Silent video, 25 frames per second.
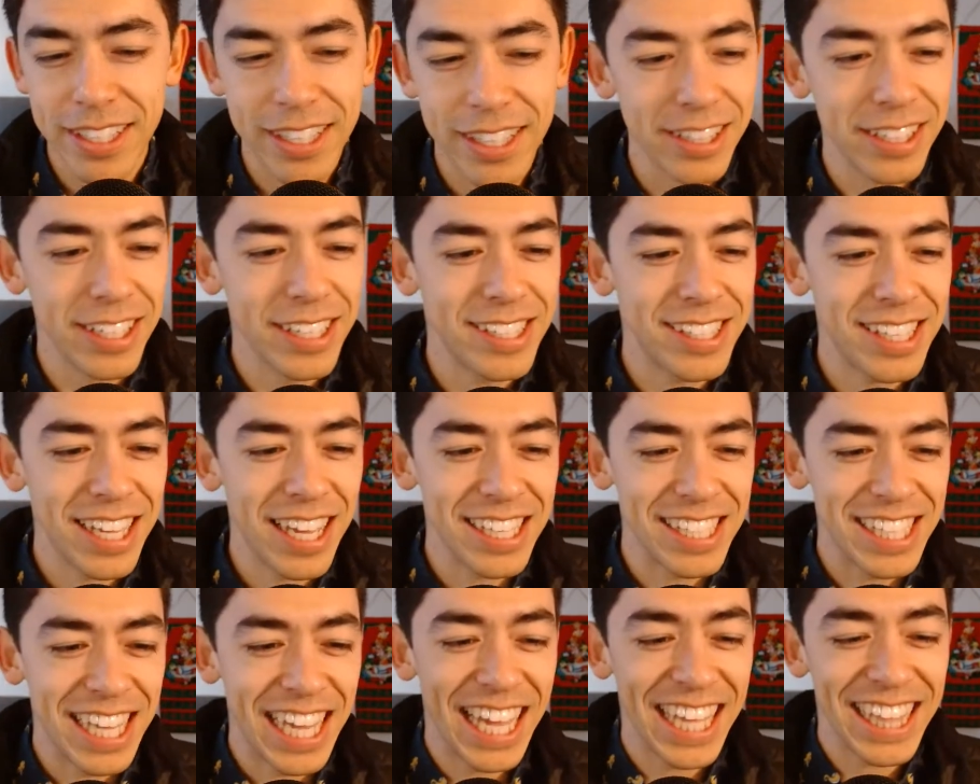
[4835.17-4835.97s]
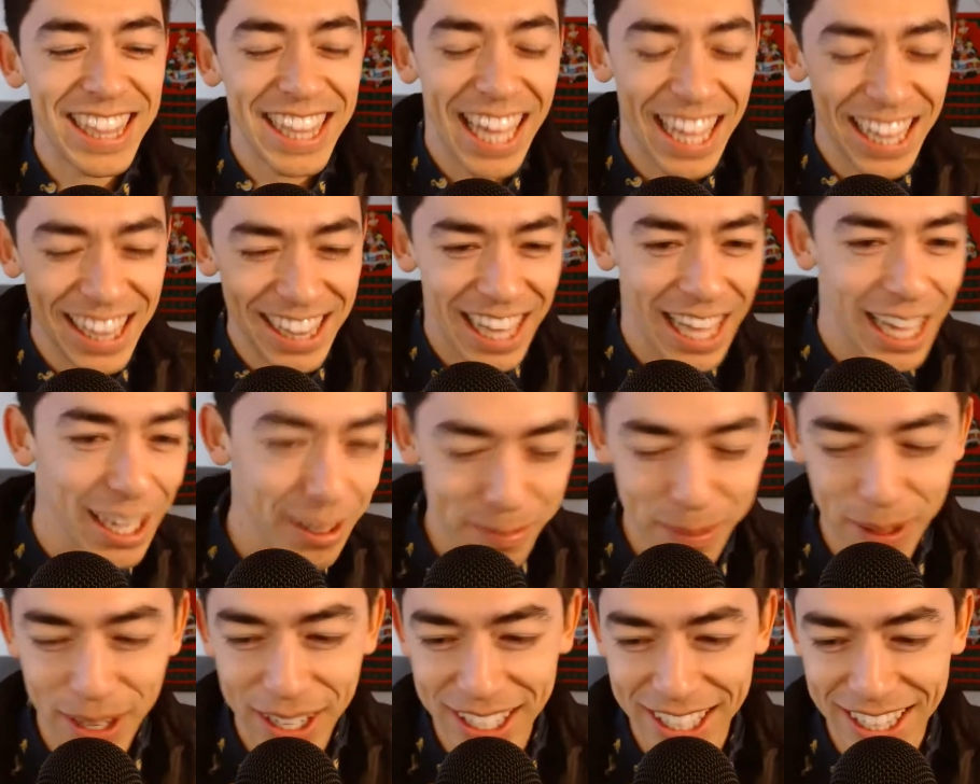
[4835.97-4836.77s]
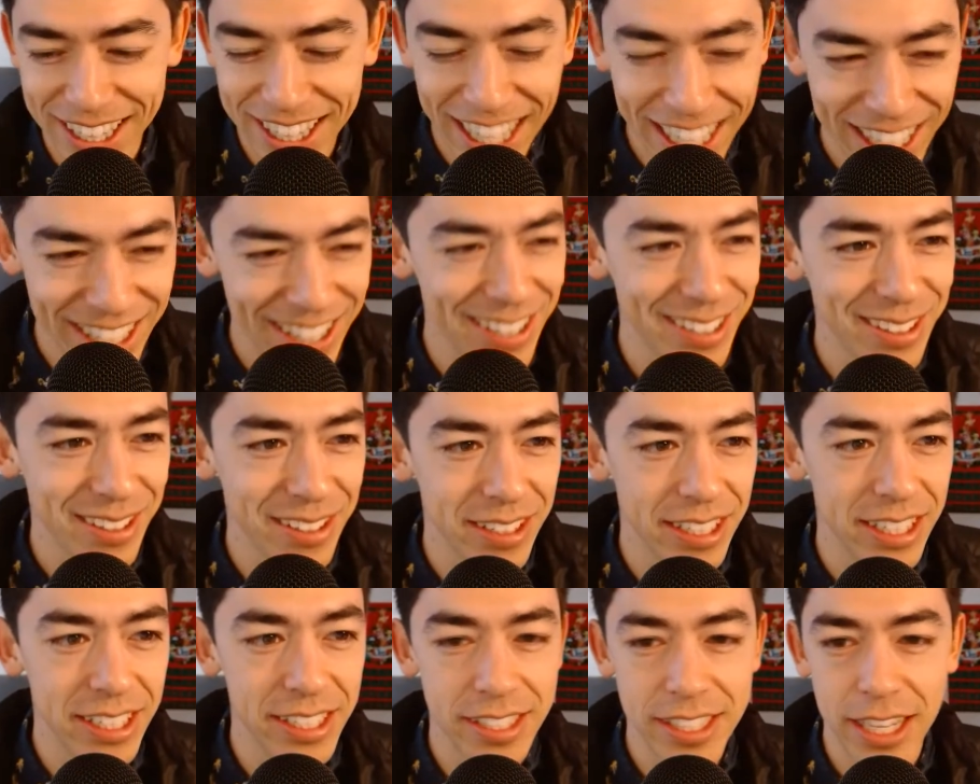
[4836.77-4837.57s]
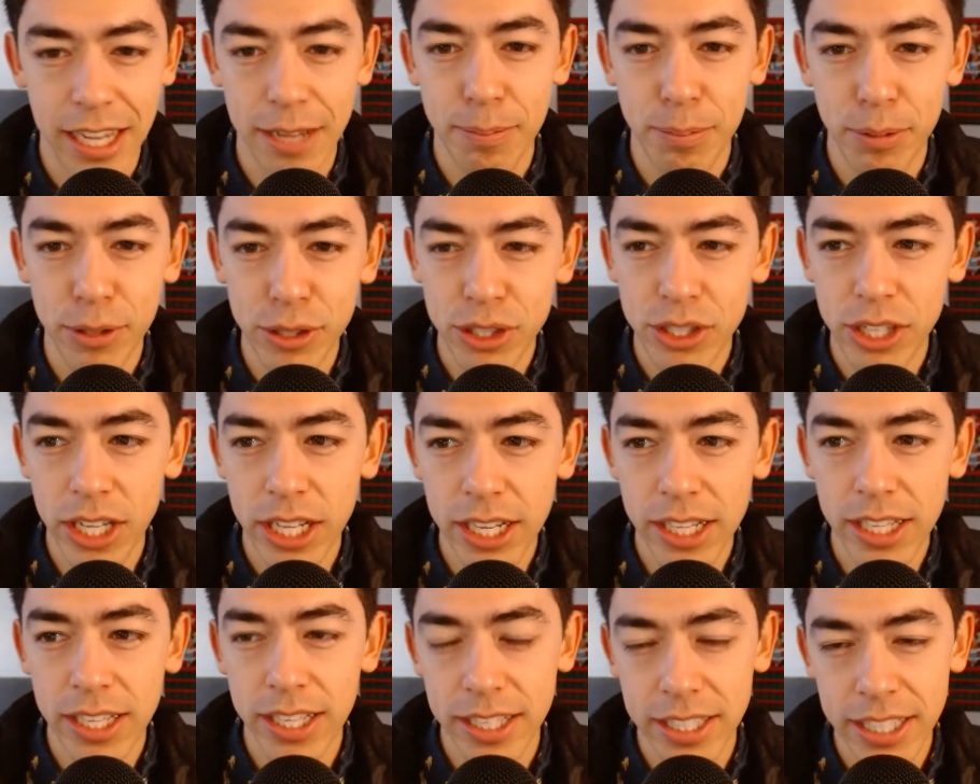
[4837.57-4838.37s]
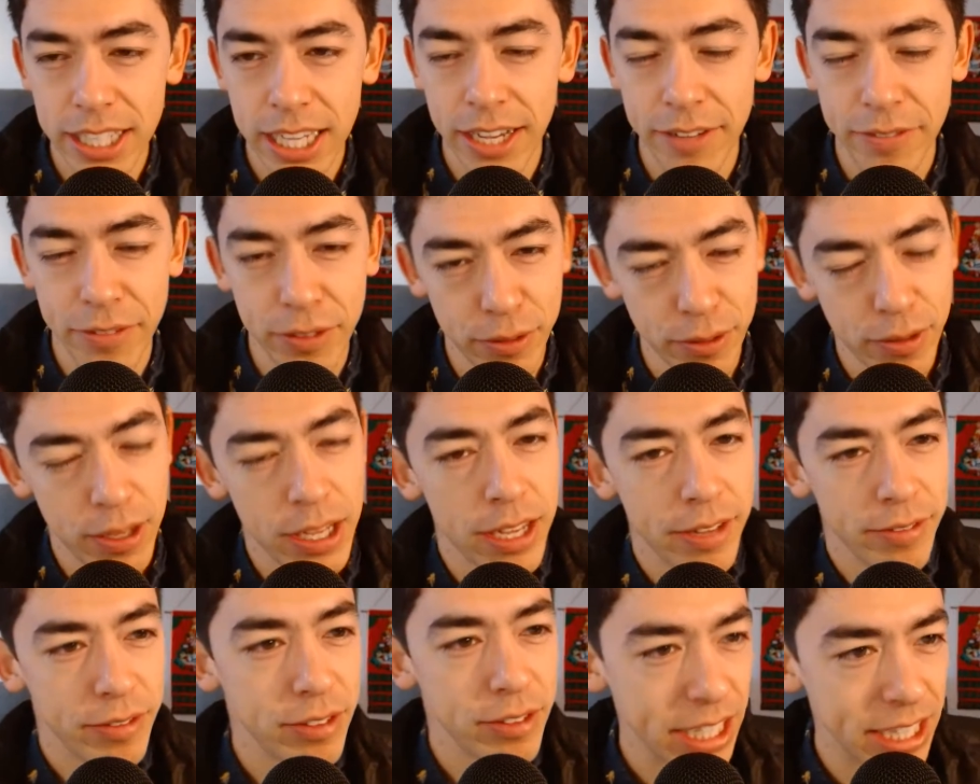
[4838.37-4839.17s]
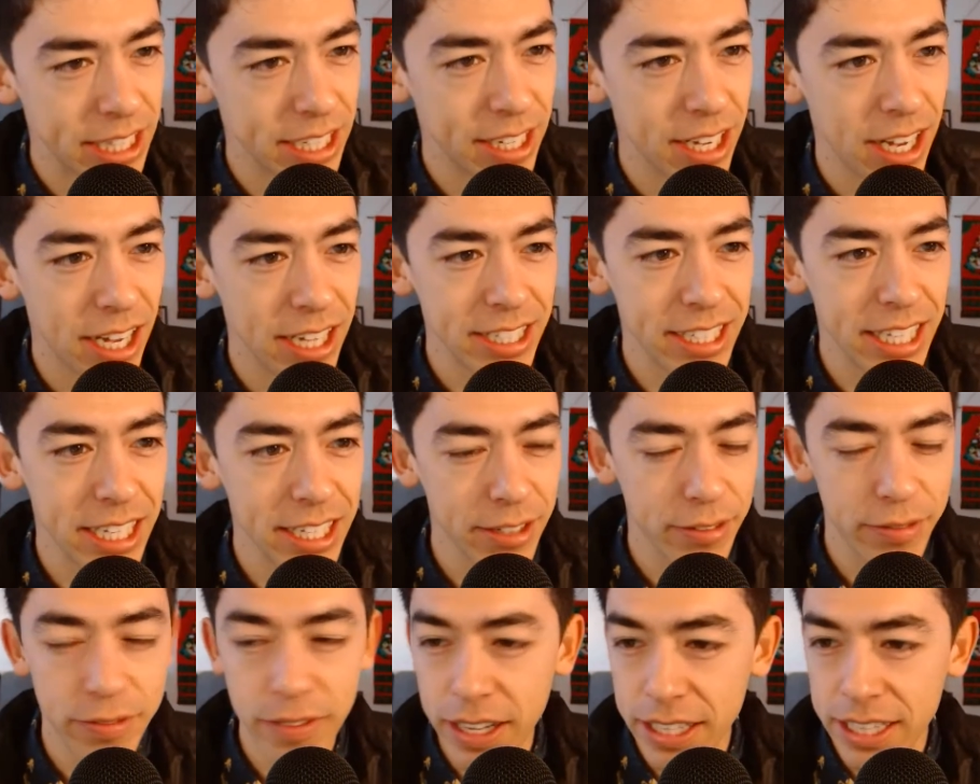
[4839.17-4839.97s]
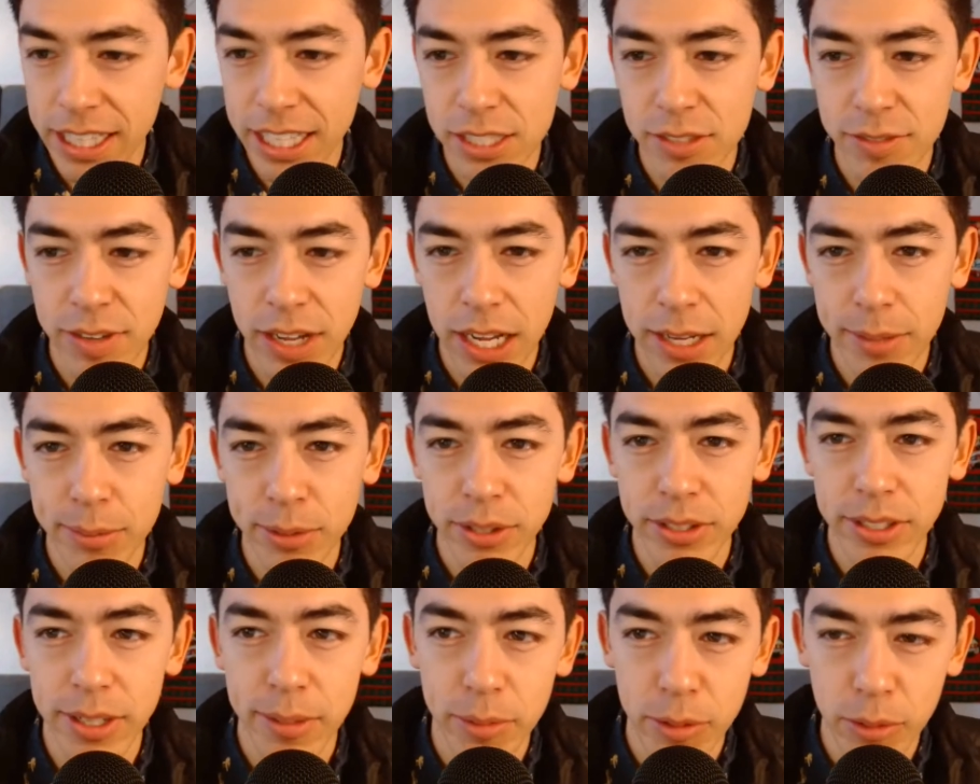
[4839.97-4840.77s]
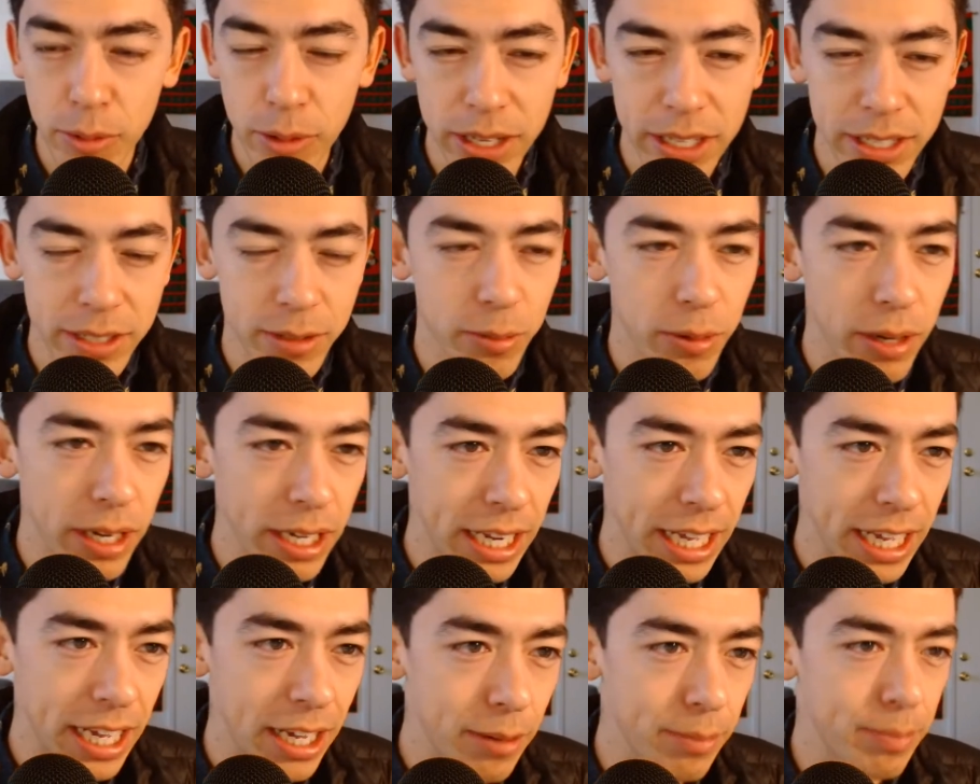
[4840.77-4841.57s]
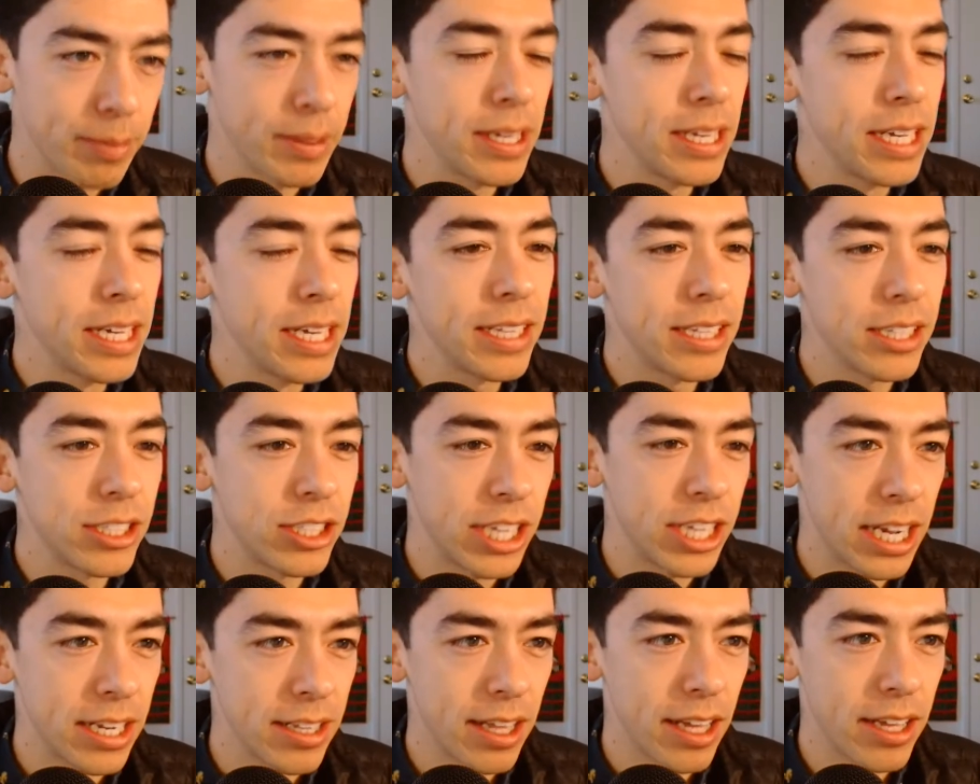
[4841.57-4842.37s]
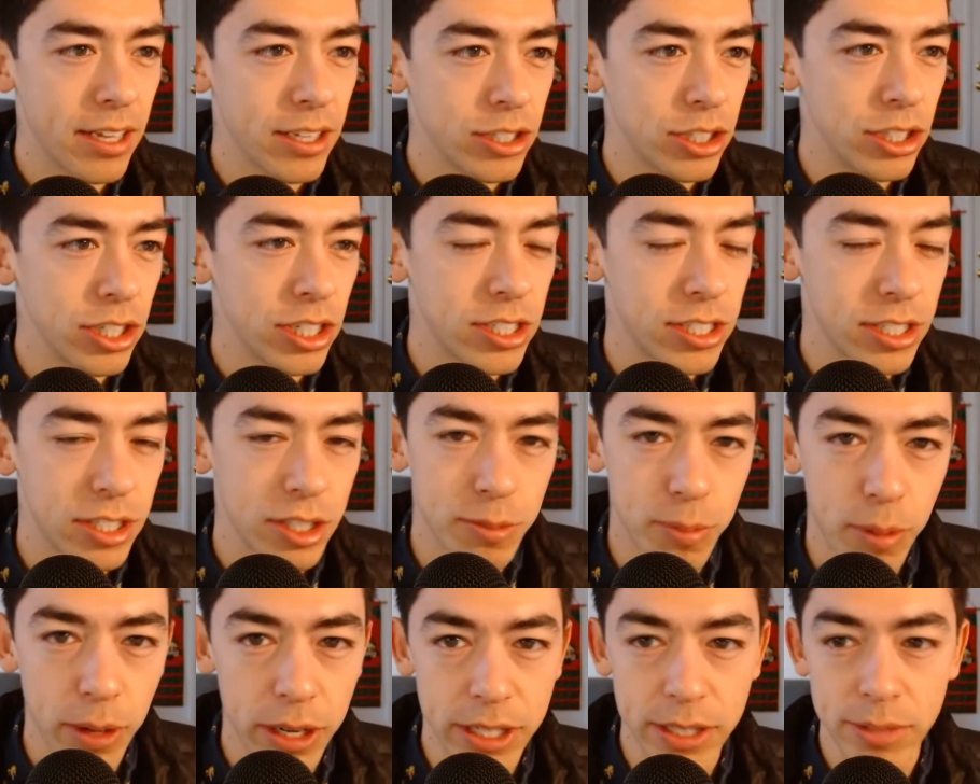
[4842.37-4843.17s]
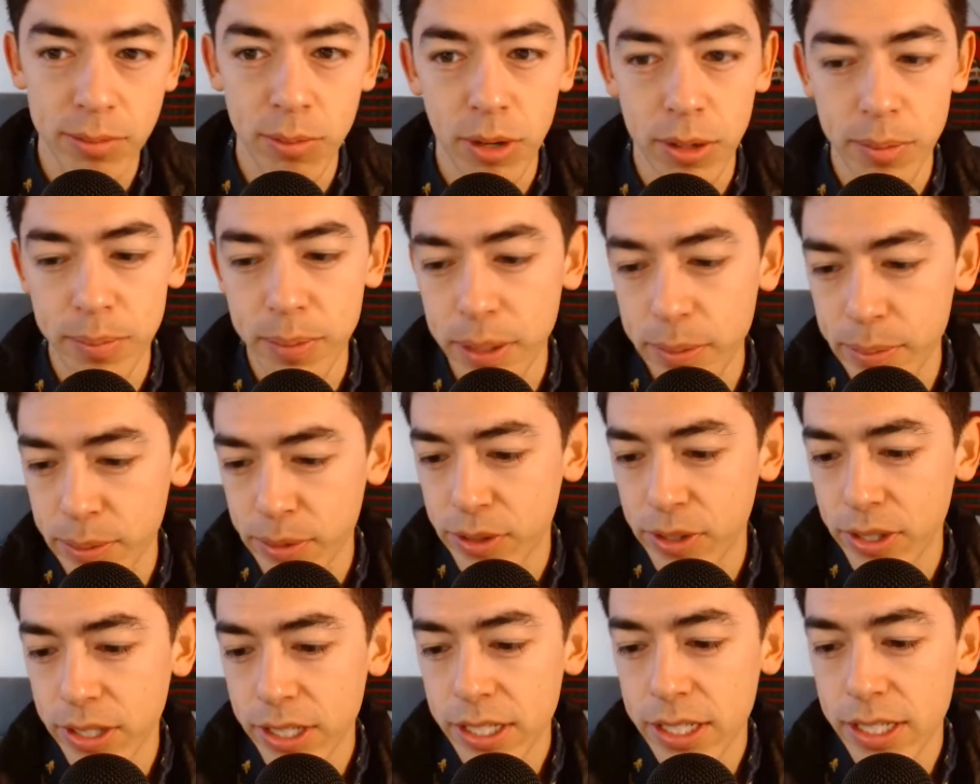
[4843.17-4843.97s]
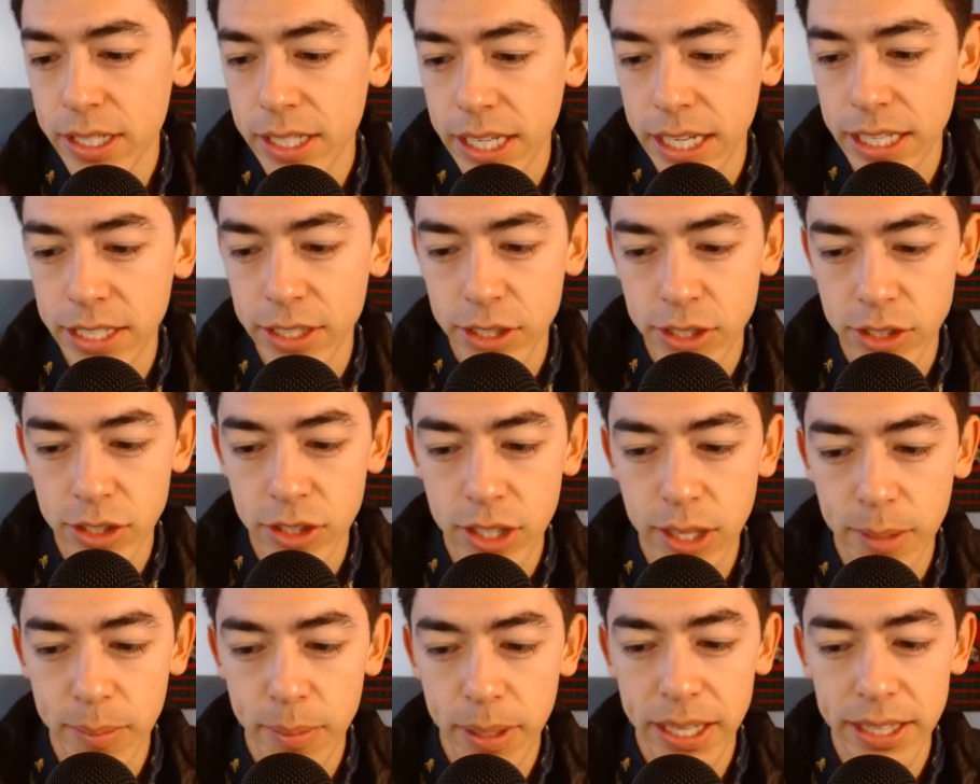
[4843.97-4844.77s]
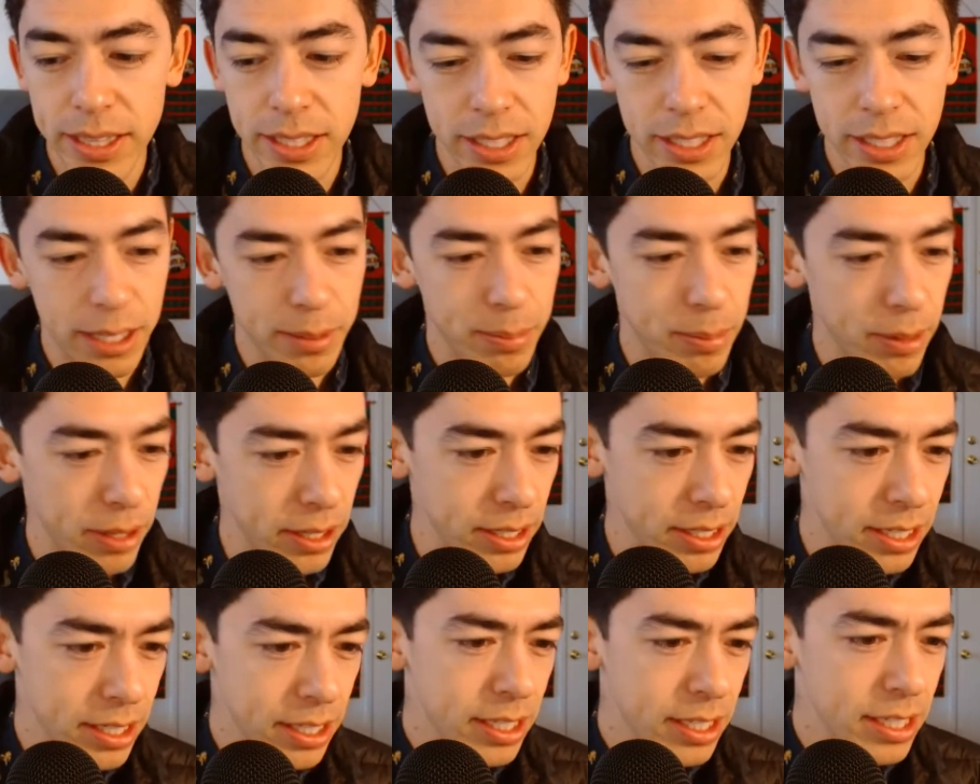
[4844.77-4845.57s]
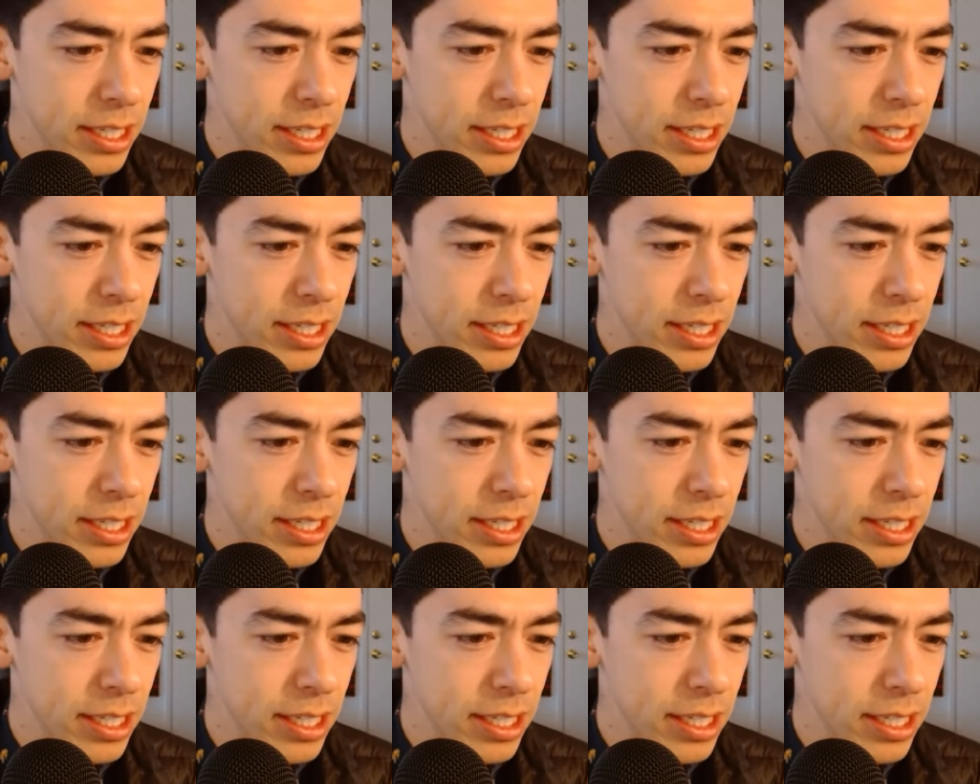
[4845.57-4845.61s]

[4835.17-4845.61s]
Liz says, hit that like button. Thank you, Liz. I appreciate it. Yeah, if you, if you like the content you find that's valuable, number one way to help the channel out is just spread to more people. And you can do that by hitting the like button.